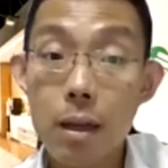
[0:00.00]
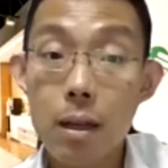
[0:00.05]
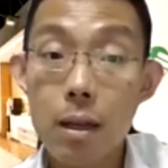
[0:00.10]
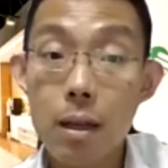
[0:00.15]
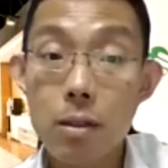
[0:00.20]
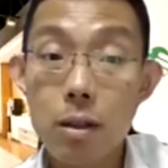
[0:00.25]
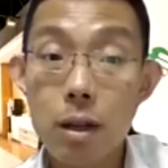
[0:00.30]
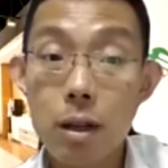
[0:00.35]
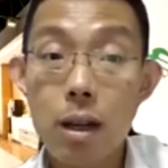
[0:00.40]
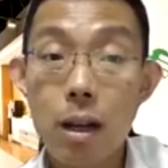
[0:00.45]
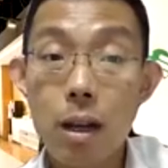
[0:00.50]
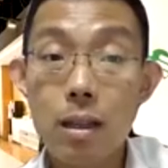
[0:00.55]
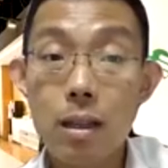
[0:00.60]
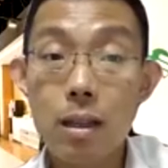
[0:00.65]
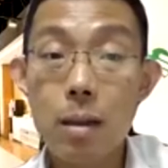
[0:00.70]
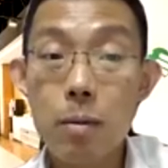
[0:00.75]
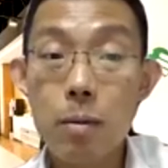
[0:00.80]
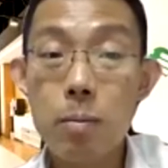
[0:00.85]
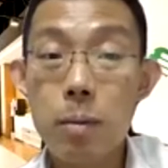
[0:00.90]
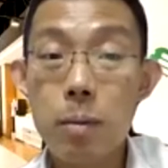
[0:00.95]
So a lot of
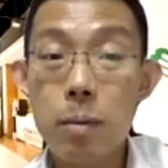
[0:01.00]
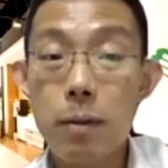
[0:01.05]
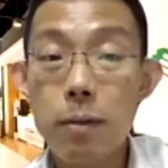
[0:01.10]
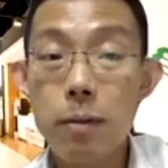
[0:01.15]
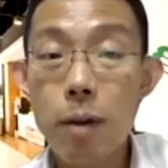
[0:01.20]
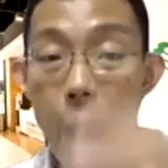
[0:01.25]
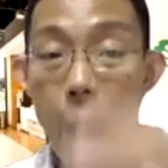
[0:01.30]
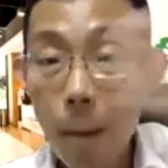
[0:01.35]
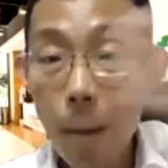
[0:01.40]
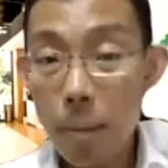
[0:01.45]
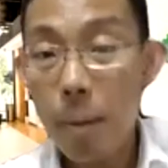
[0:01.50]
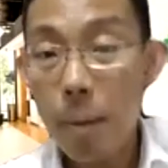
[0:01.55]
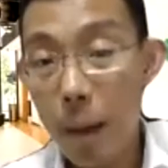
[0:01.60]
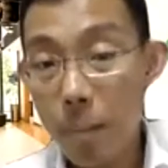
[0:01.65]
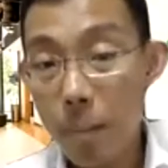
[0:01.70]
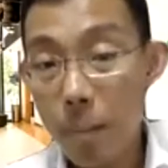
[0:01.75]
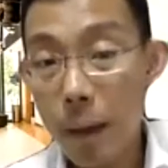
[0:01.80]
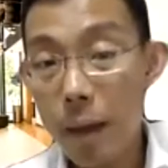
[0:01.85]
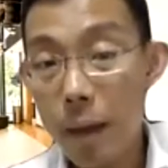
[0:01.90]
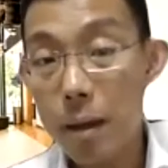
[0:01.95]
time you may feel upper back
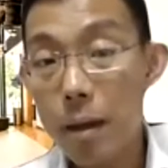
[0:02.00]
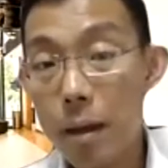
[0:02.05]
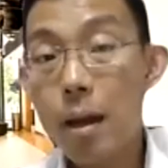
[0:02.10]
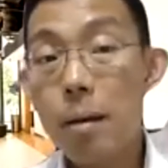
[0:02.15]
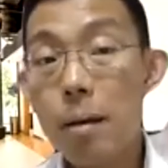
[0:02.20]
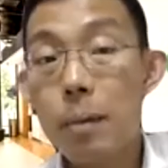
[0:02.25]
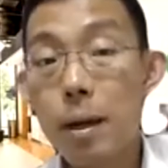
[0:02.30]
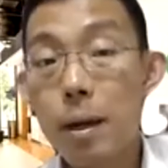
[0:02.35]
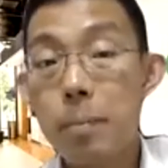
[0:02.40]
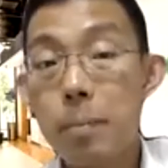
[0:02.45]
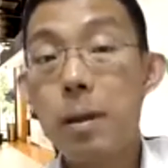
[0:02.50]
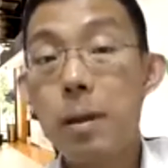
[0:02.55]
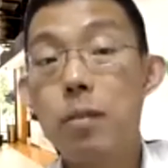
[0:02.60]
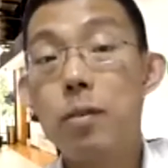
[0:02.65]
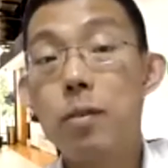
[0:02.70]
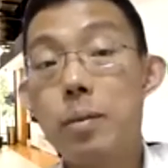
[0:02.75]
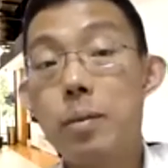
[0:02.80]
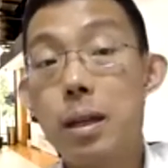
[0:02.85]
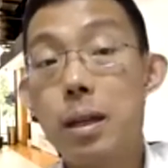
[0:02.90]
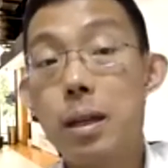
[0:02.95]
pain, but the pain is
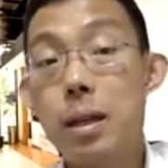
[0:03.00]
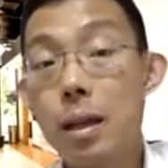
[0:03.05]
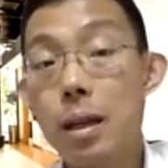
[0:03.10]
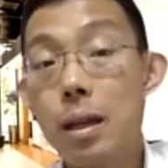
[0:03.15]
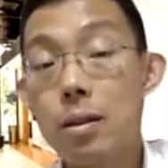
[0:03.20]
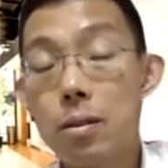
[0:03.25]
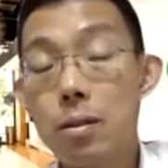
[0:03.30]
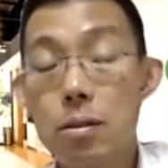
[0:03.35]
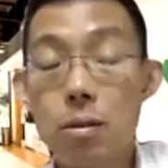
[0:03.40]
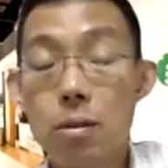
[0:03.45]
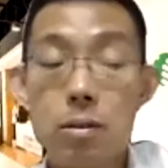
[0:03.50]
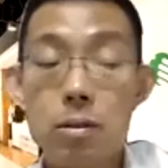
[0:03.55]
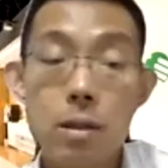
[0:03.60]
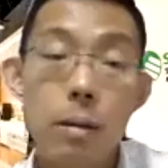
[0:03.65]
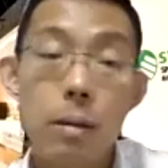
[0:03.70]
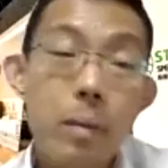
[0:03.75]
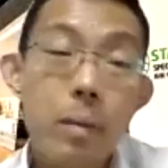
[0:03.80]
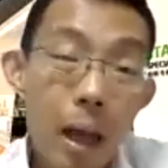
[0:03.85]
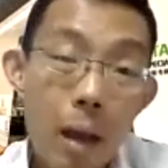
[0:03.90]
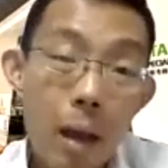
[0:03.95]
from the neck. So
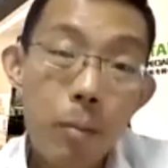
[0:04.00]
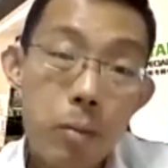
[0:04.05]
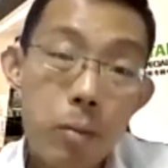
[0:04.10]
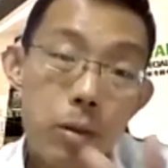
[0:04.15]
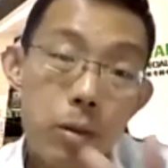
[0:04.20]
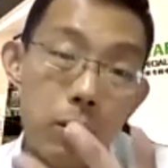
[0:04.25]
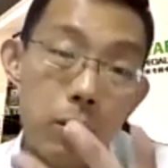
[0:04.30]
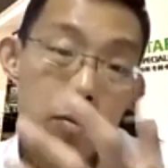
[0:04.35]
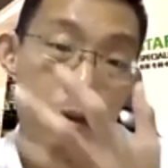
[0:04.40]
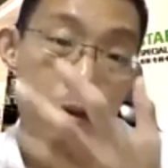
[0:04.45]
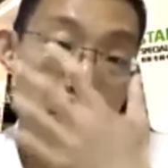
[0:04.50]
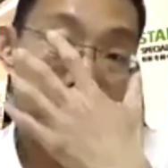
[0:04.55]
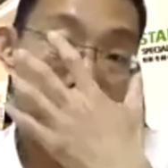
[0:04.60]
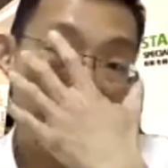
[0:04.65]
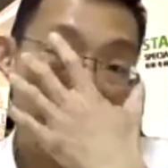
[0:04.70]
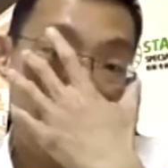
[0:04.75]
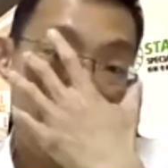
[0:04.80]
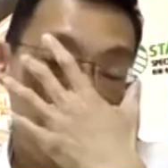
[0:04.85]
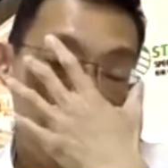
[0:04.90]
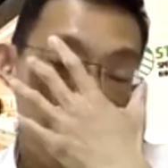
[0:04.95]
sometimes if the
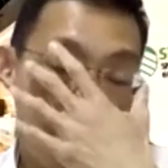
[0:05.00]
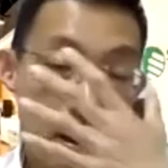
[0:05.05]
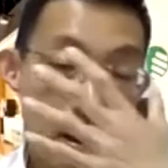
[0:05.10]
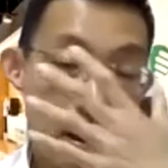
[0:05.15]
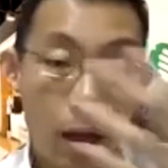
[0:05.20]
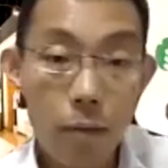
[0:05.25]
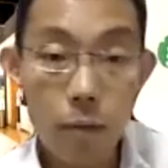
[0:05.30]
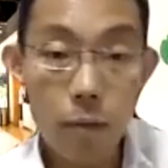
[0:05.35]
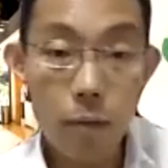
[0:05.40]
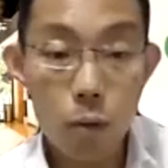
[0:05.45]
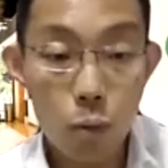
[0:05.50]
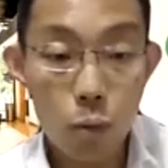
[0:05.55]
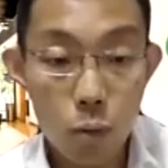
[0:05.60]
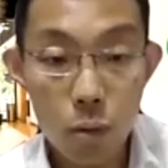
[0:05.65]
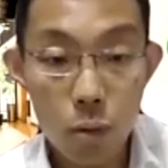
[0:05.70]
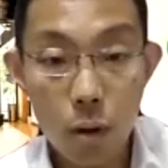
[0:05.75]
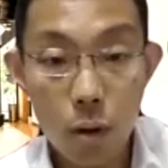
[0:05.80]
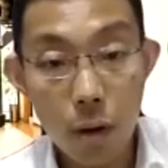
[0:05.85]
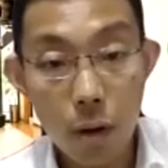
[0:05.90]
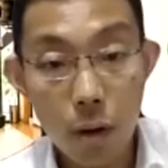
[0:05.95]
pain has been there for too
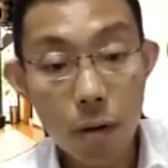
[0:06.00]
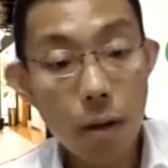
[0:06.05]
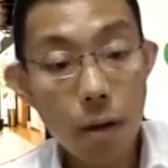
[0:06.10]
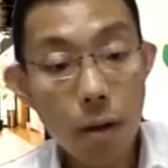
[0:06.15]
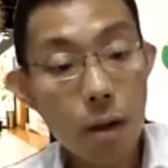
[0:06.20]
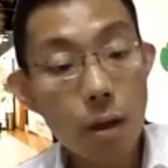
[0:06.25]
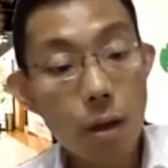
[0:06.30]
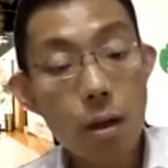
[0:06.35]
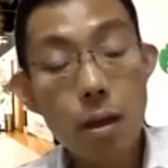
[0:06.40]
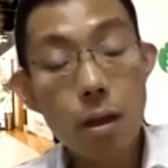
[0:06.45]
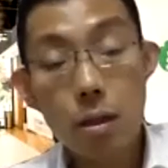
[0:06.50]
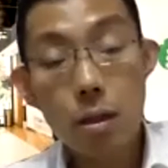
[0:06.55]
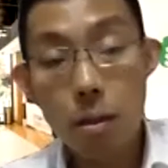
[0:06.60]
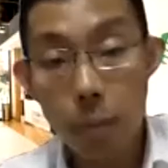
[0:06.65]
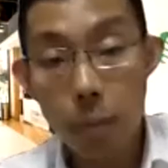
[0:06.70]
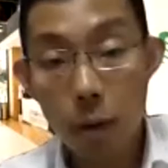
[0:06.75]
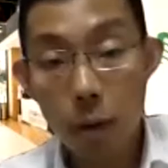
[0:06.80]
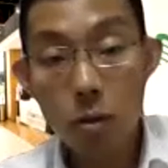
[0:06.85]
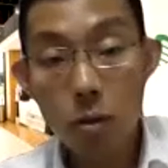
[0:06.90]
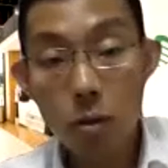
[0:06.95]
long, it's
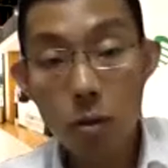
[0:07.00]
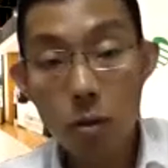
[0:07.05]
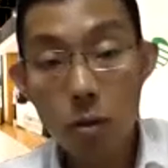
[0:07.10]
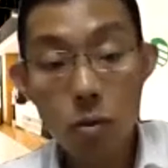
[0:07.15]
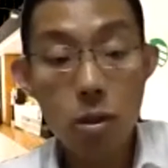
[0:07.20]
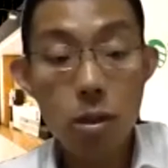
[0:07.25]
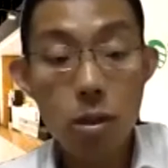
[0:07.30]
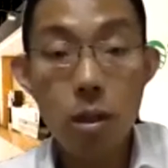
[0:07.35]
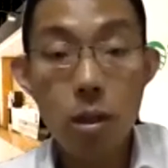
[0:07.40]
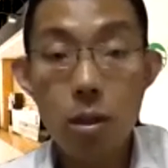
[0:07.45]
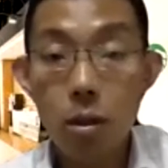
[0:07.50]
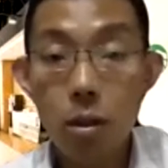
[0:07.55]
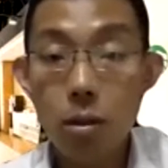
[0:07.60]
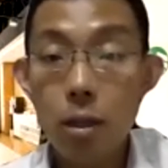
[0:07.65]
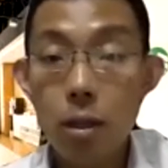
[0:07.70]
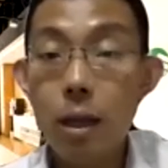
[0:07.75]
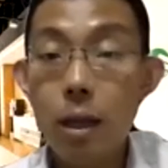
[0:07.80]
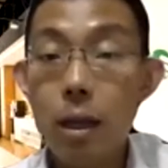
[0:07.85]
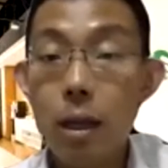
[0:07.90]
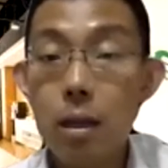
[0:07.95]
important to see a
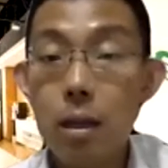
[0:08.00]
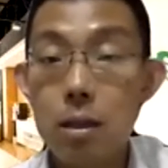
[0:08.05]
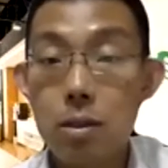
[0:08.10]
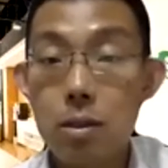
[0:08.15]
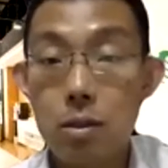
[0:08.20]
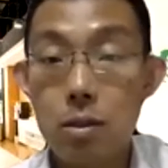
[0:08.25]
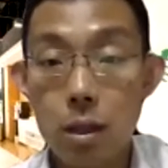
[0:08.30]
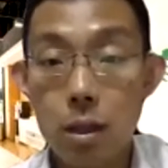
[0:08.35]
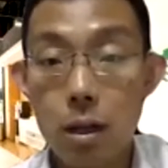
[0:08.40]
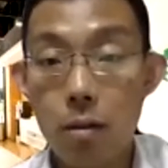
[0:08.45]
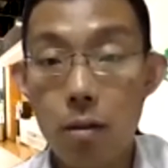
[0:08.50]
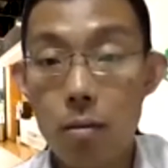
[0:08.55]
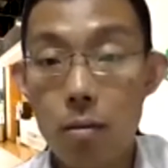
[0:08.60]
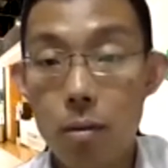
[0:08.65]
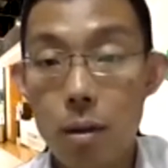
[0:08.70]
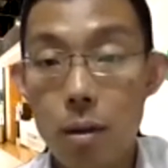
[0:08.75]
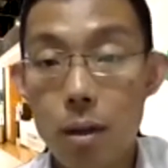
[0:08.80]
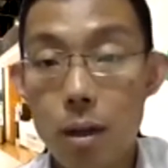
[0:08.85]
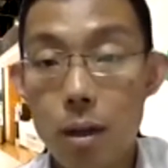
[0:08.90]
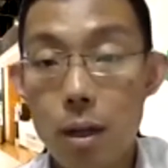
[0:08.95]
doctor and get it sorted out.
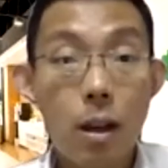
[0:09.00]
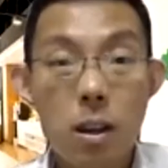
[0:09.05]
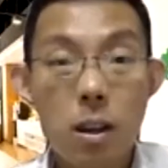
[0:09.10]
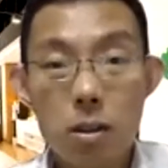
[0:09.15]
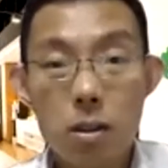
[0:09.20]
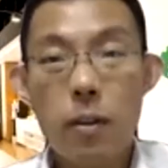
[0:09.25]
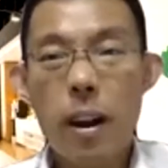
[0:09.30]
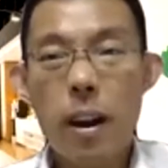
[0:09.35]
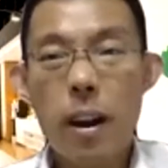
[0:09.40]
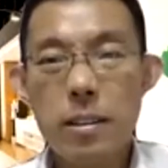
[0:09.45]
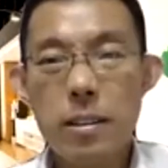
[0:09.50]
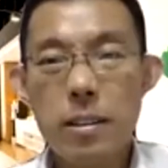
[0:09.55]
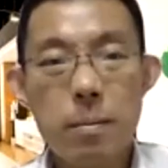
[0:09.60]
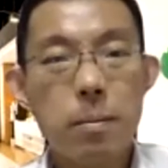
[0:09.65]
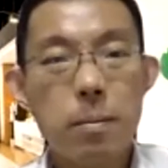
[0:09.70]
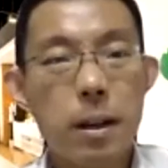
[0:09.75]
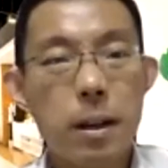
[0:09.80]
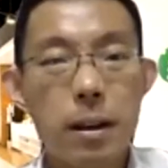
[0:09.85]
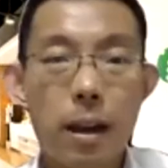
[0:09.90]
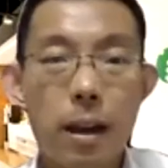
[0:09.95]
So very
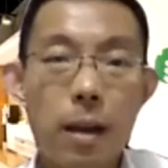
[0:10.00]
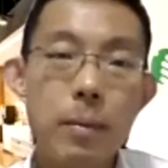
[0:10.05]
simple, right?